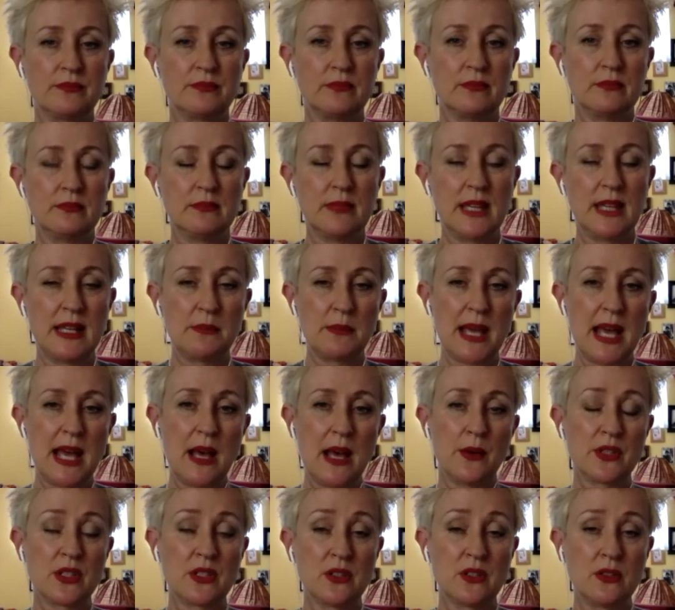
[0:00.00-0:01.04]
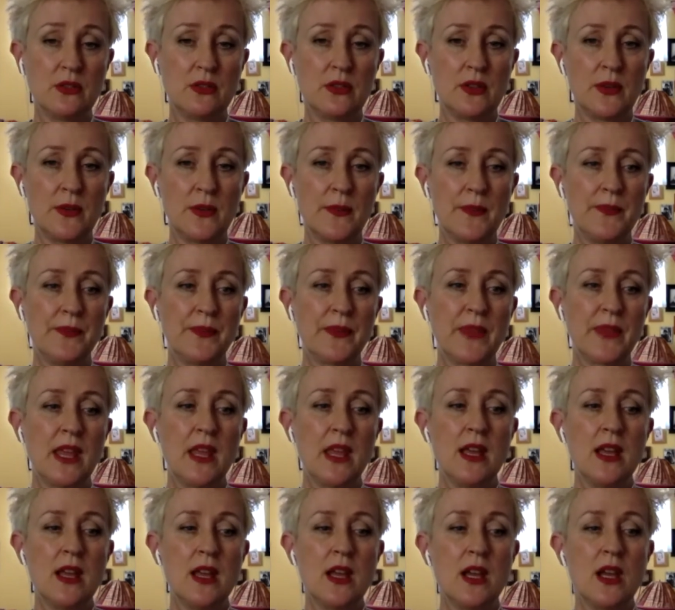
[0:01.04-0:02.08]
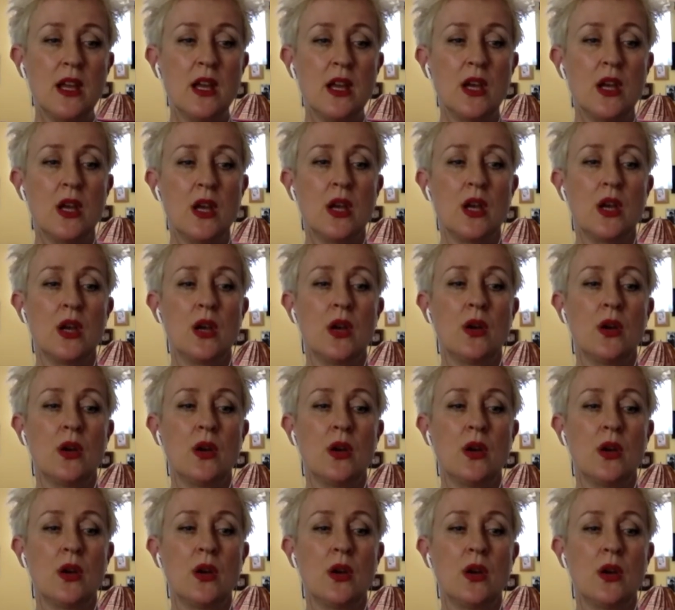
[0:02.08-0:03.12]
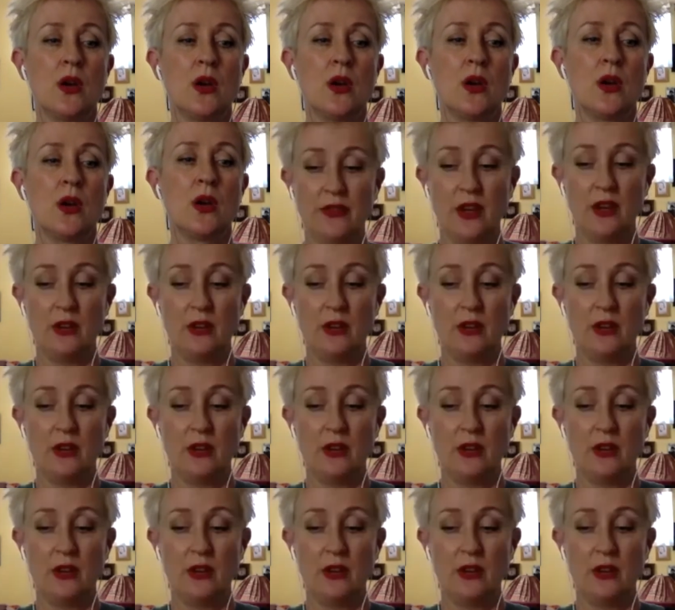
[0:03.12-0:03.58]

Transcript: manpower to do them. We built the fur